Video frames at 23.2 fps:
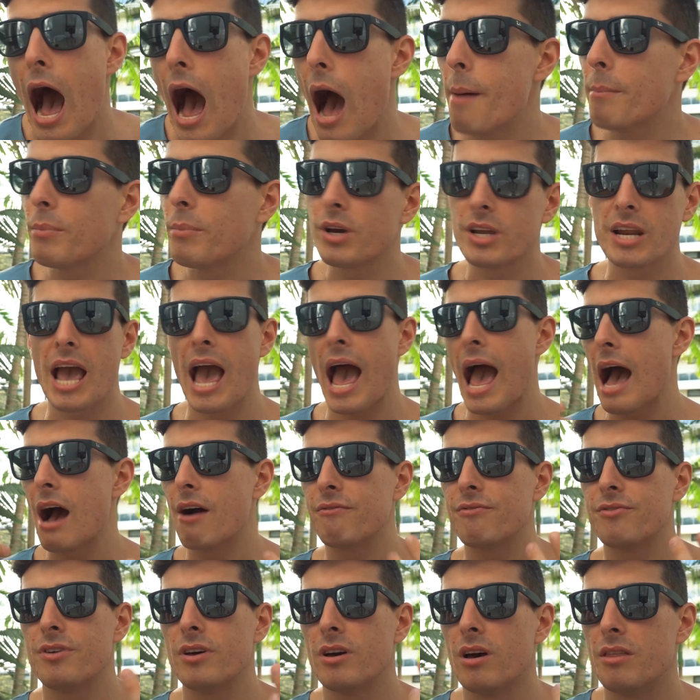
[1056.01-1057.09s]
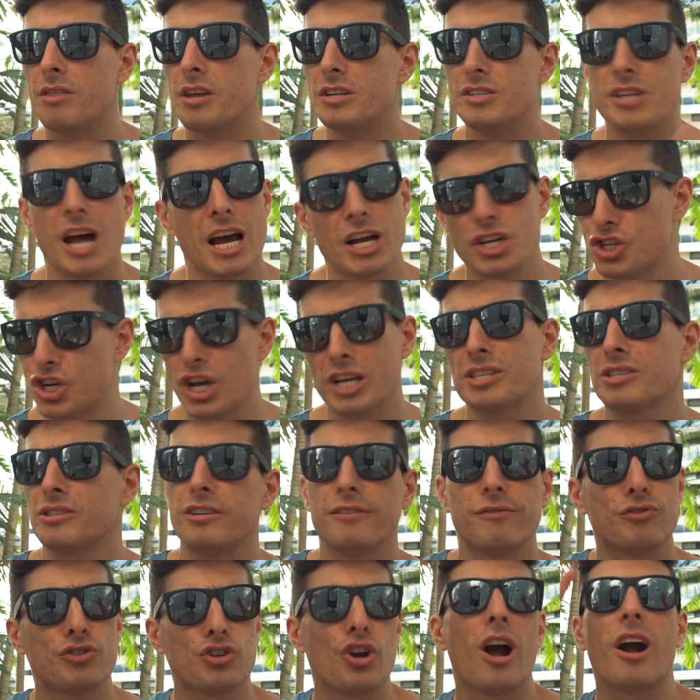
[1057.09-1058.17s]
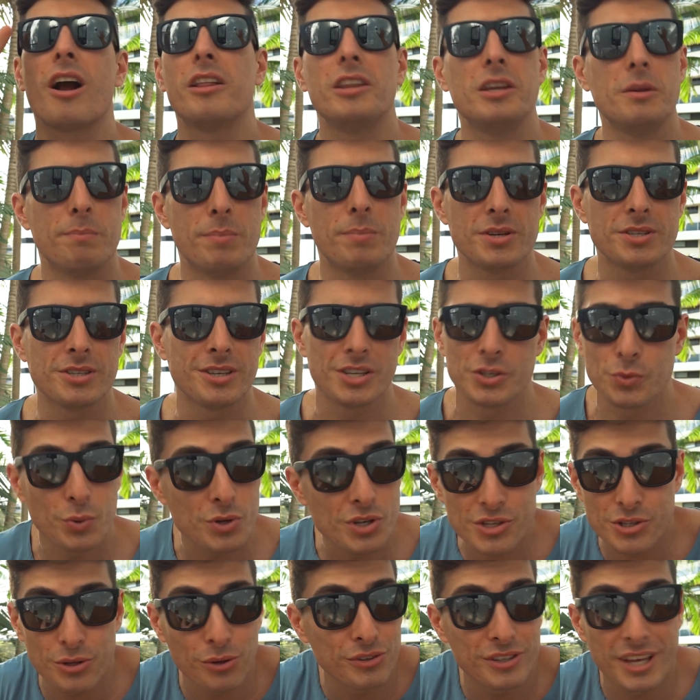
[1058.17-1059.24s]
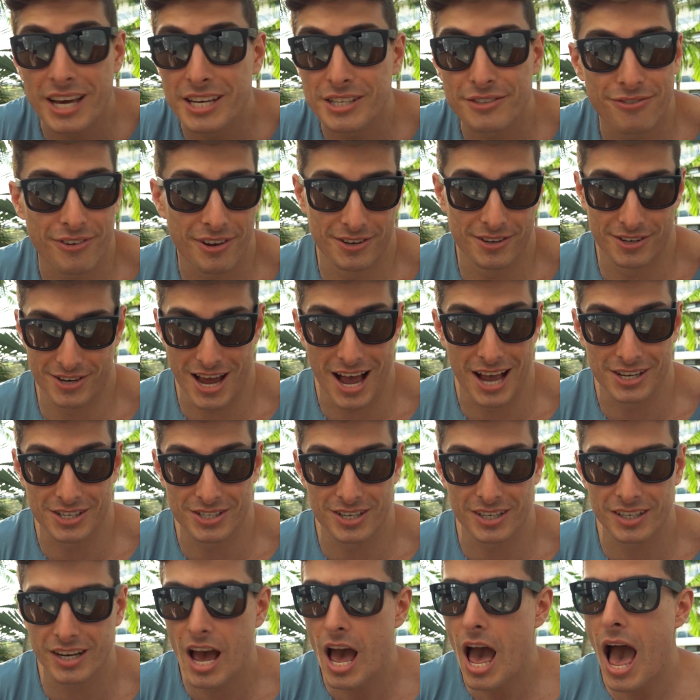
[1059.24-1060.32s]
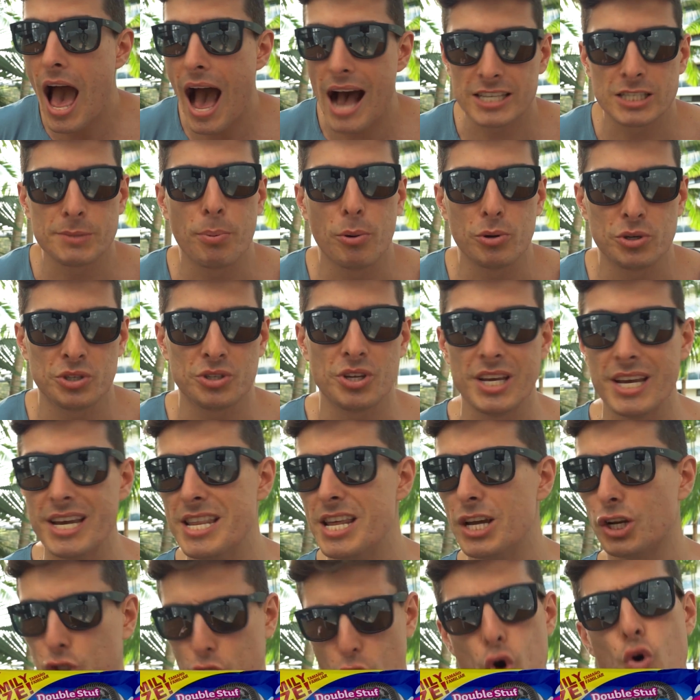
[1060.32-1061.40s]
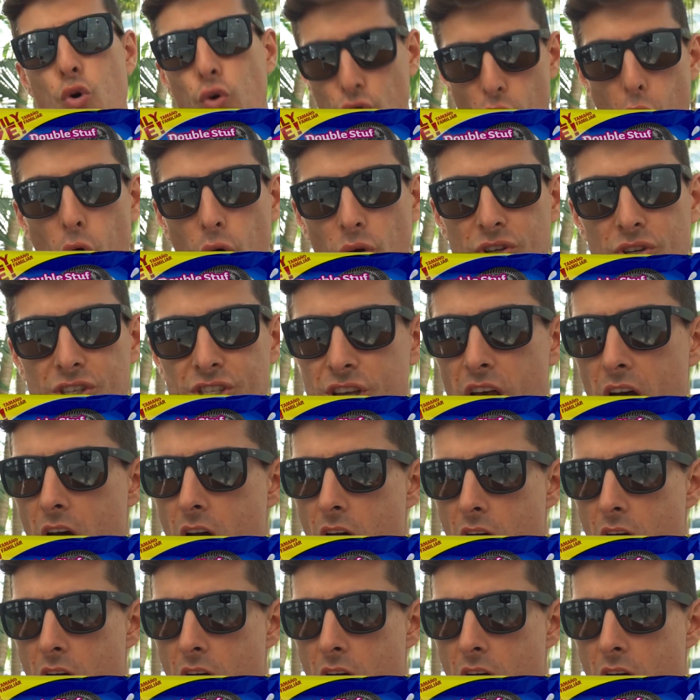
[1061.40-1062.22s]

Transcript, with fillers: I'm gonna have the the digestive chocolate biscuits, which still taste fantastic, as opposed to eating two rolls